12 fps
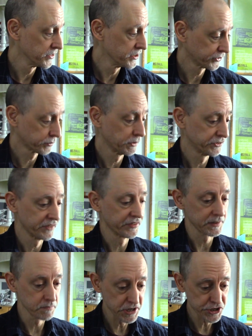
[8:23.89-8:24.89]
this
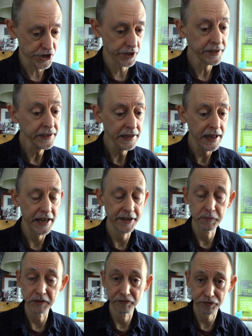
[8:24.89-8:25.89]
specific mission and
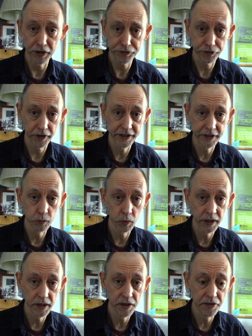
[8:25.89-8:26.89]
have been frustrated
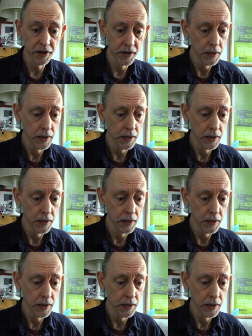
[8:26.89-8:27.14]
with